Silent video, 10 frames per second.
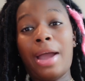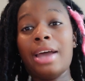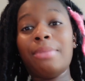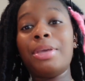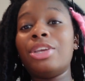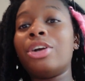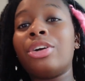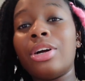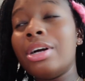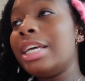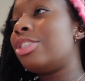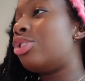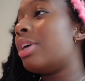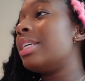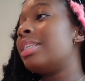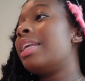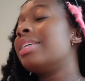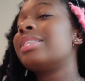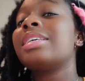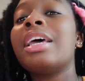proud of me? Your girl is dressed and
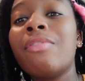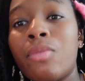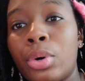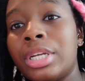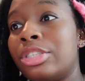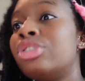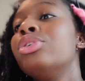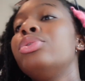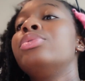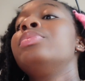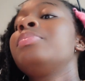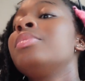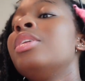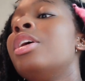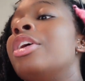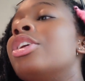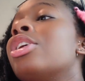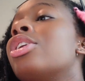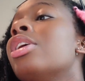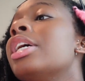it's 10:42.
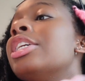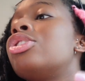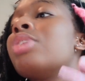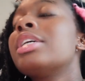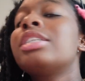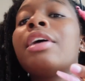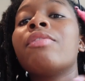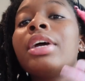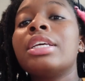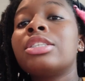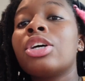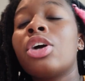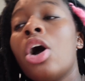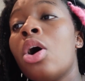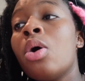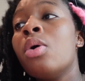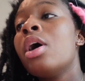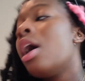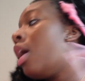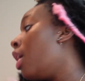Your girl is dressed and ready to go.
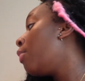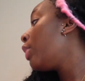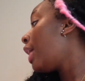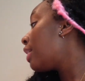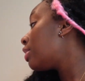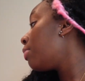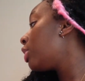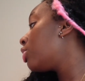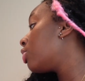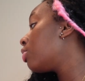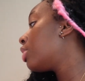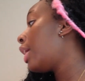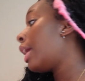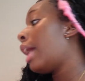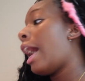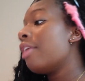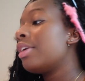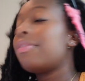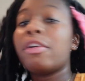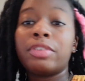We got so much to do today. I
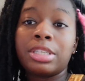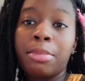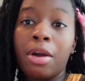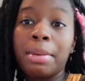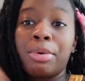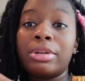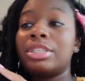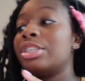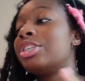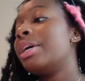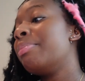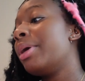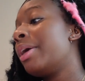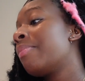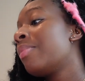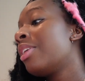already wrote for tomorrow. I'm going to the gym, but